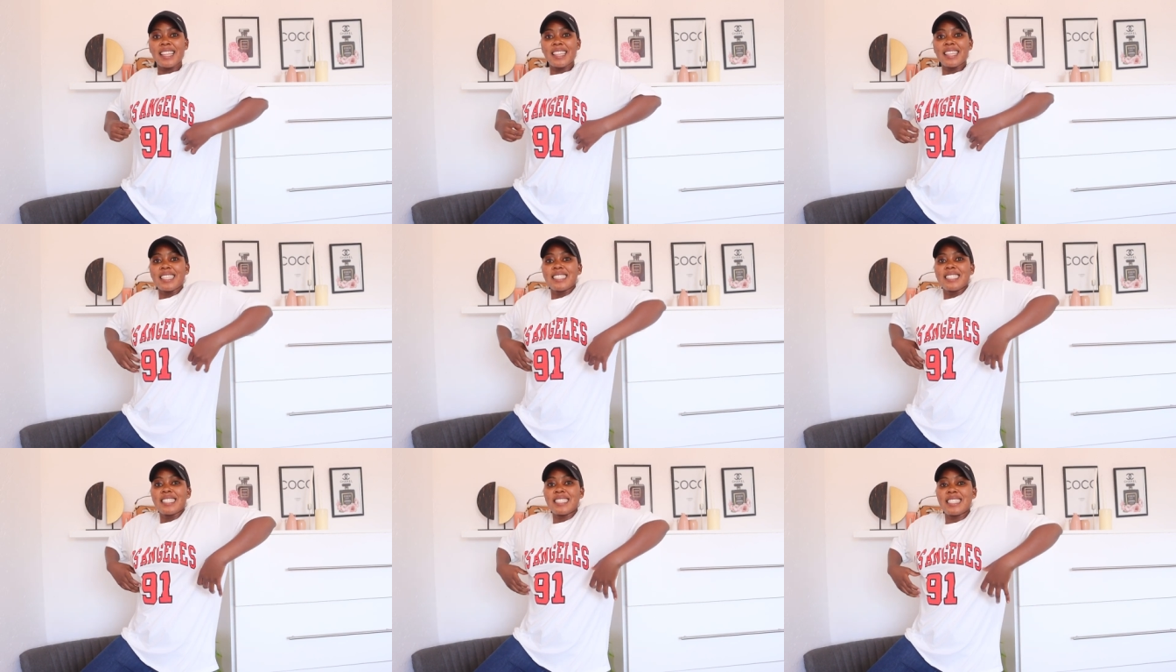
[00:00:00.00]

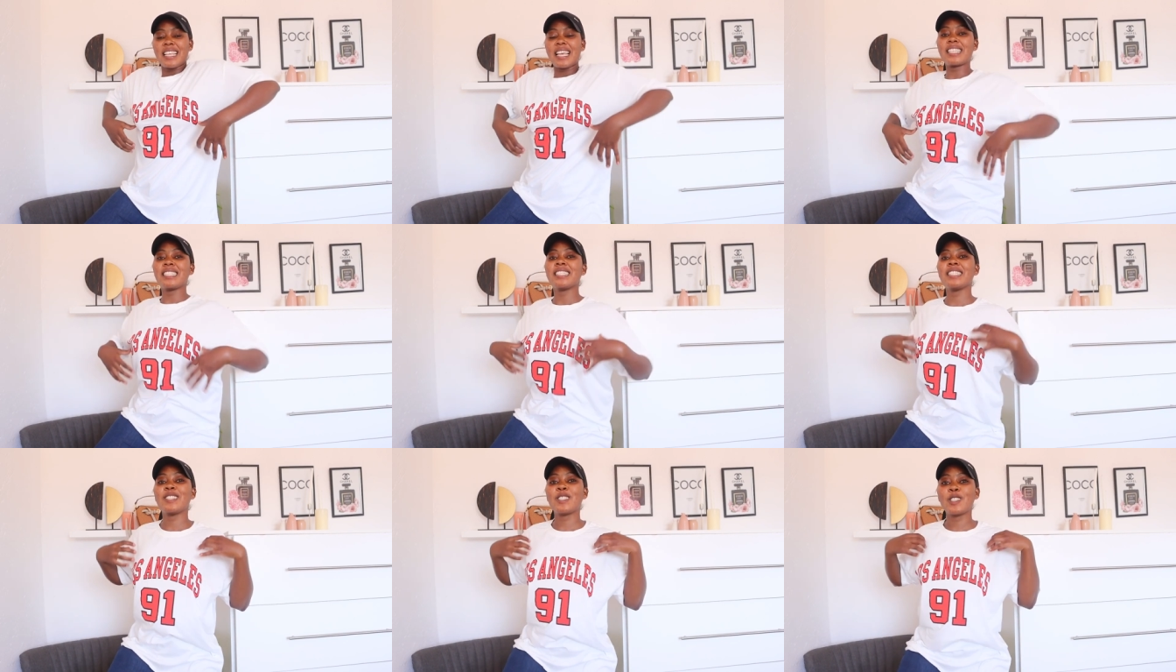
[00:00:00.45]
This is
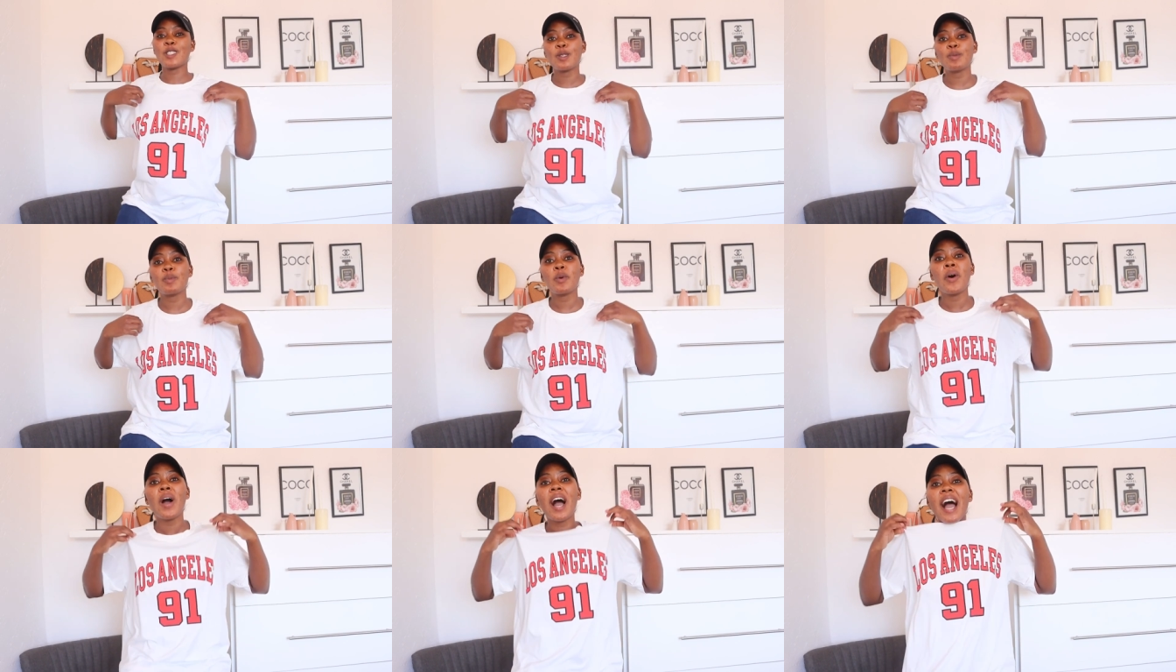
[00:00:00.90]
extra
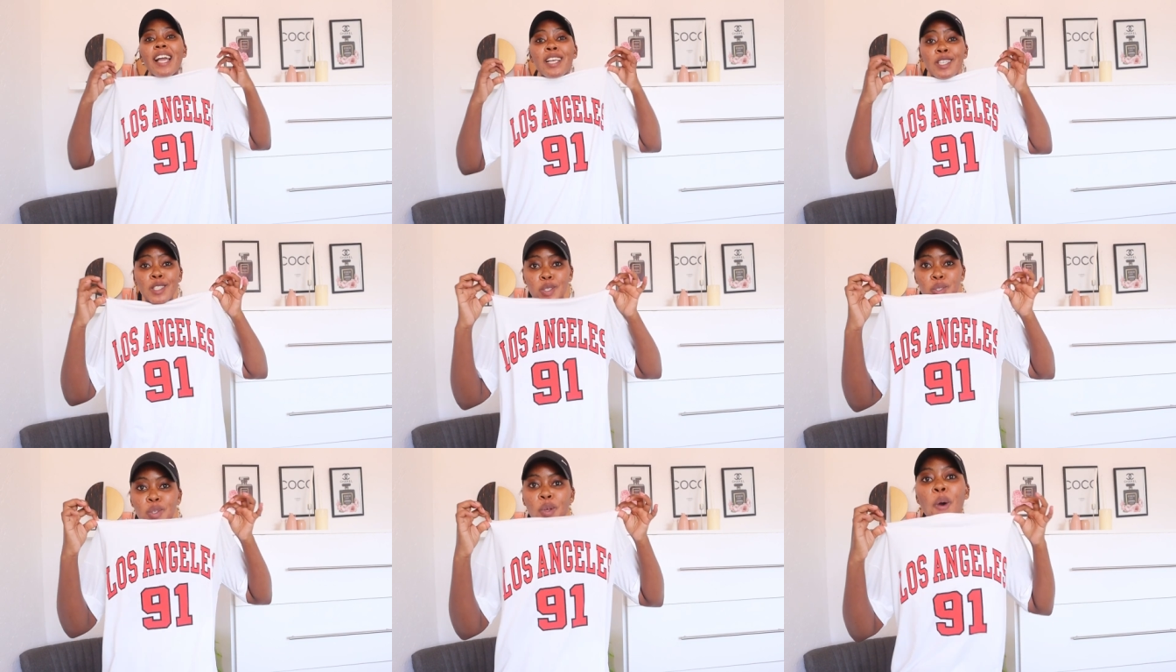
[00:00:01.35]
small. I
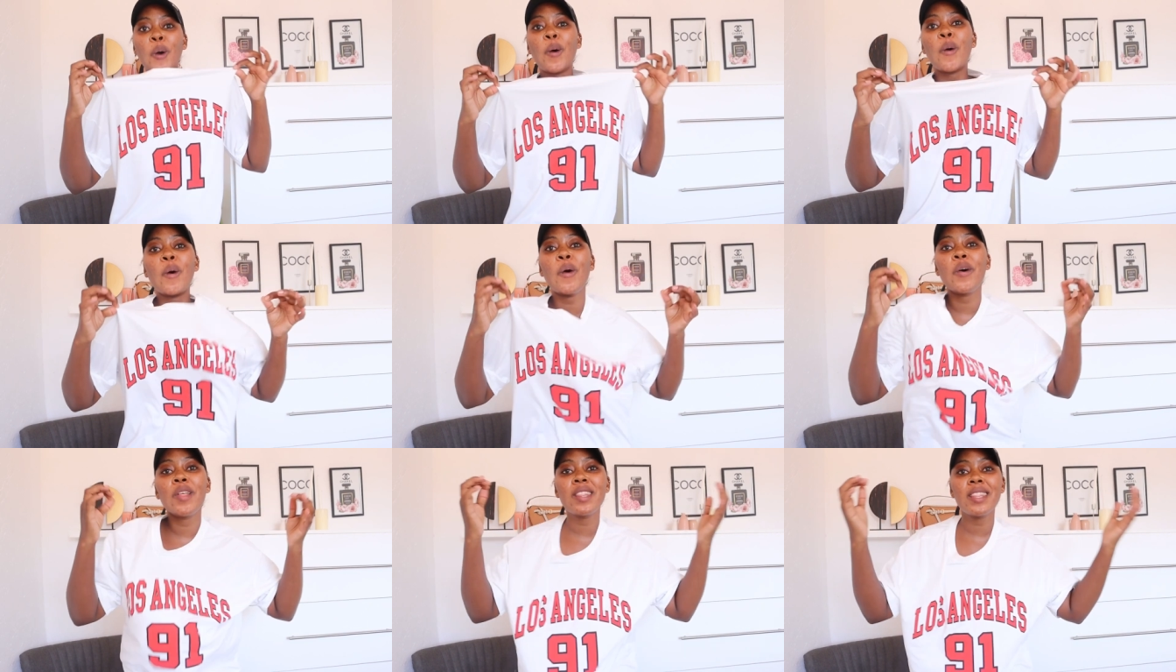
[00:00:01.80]

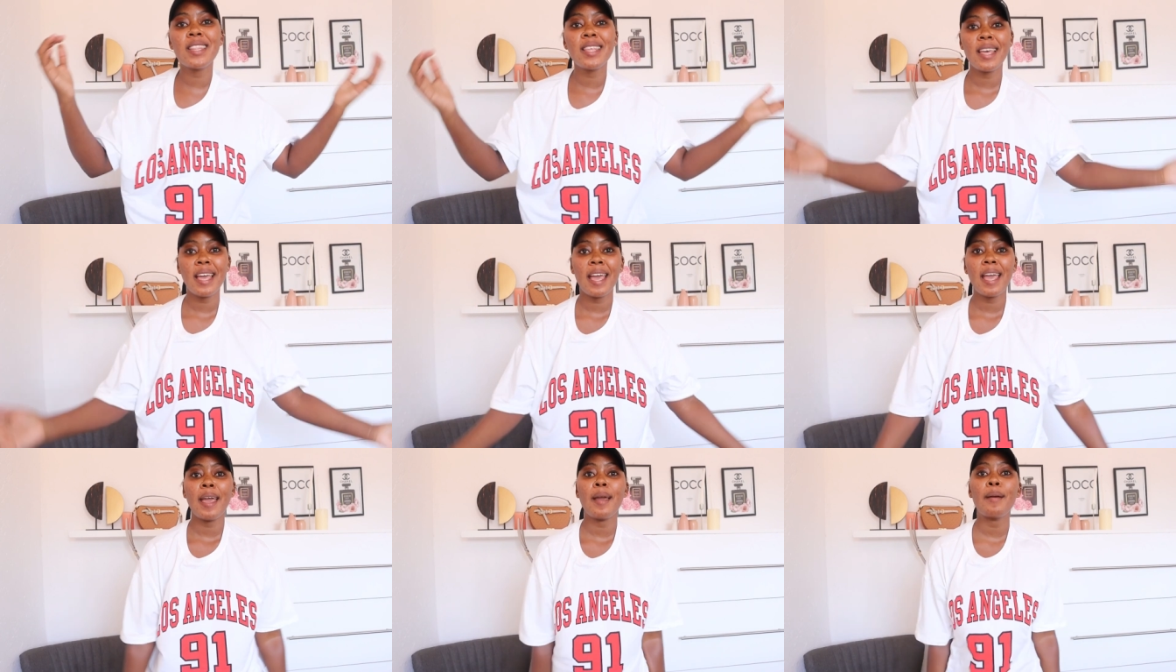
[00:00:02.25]
saw on
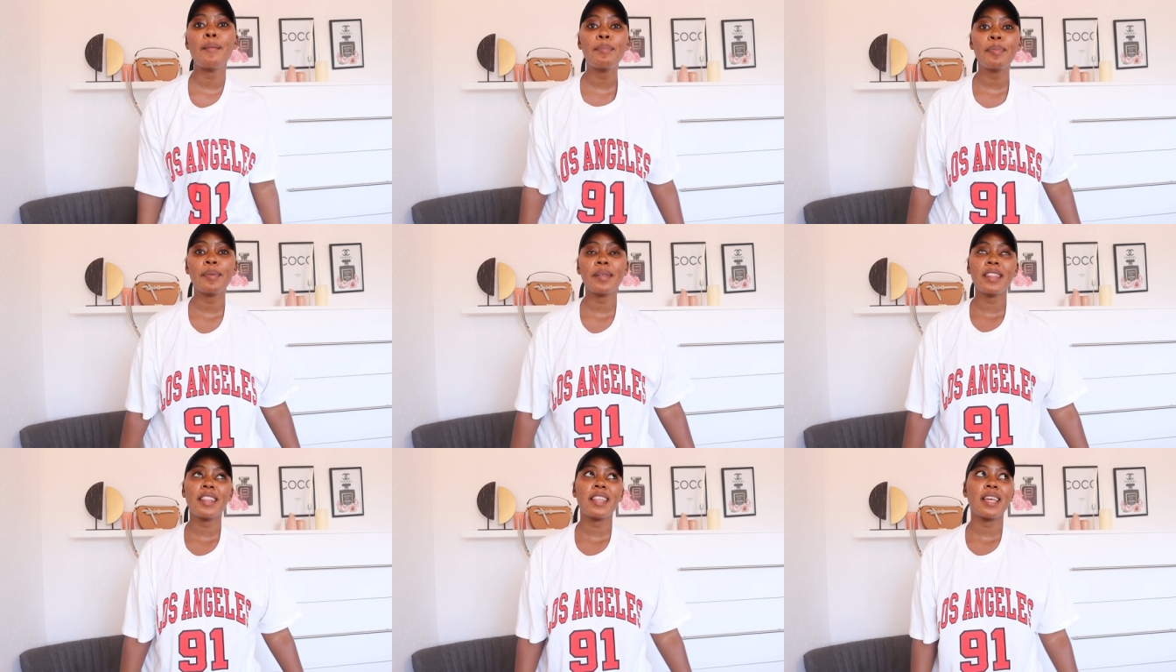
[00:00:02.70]
the app
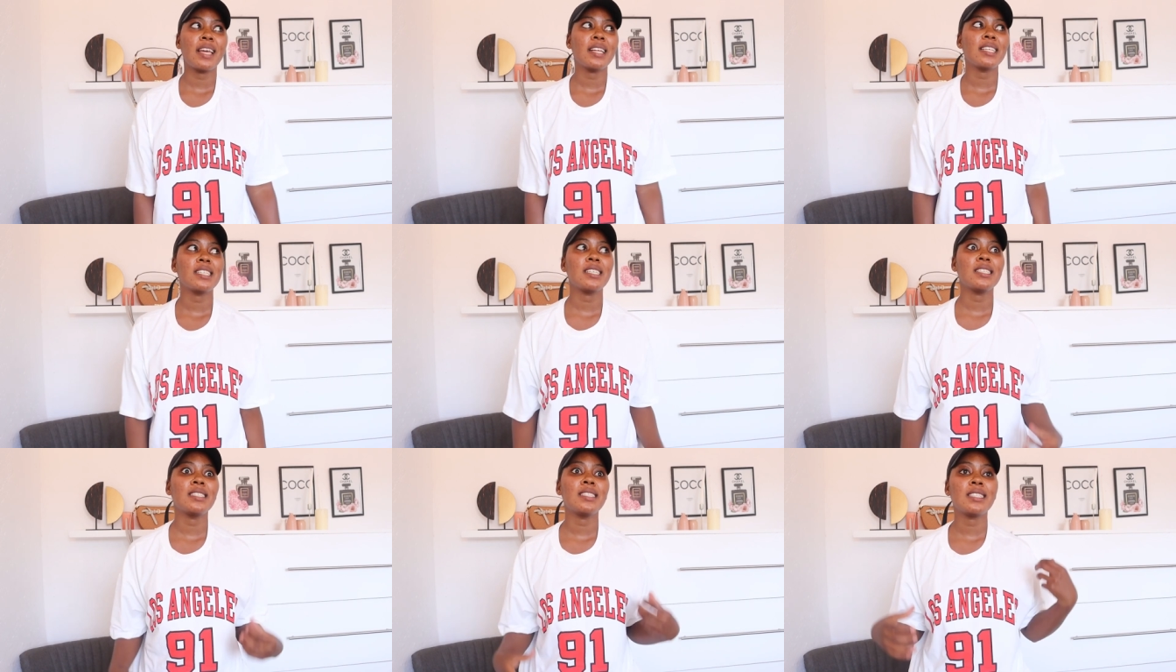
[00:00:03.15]

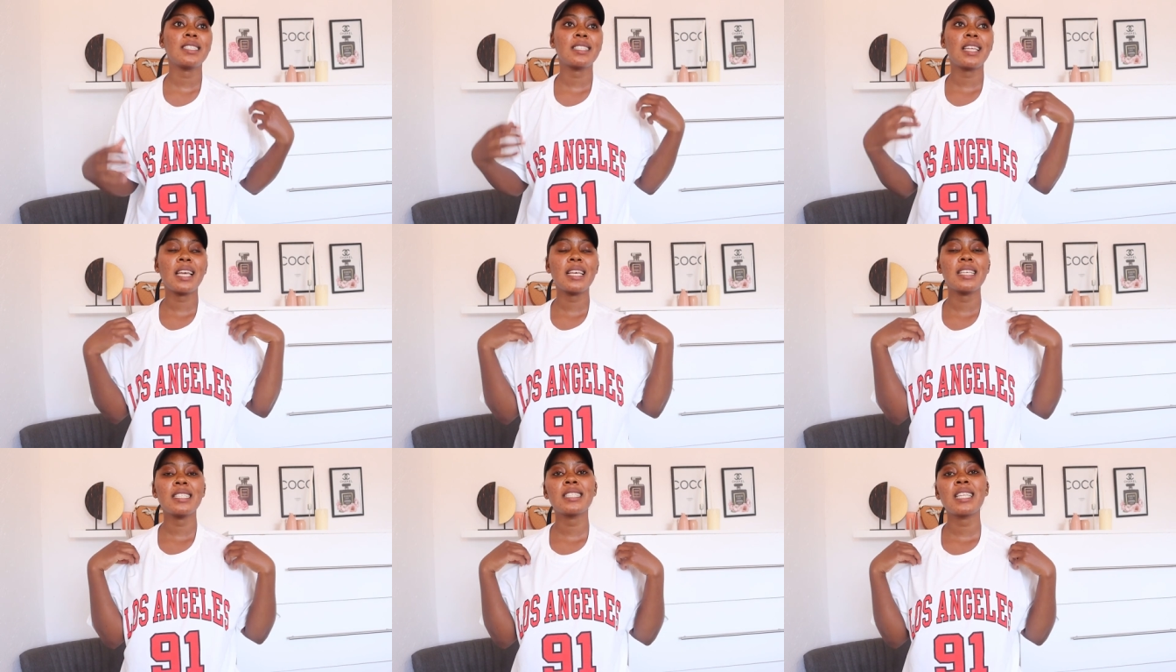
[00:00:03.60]
that it
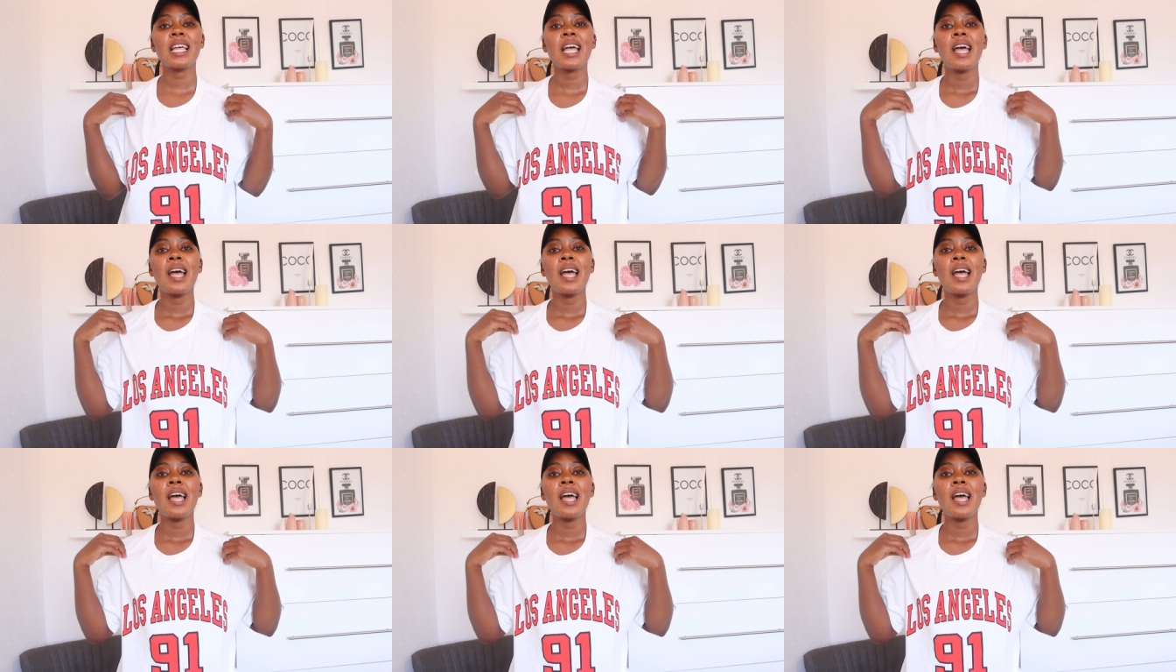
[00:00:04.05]
says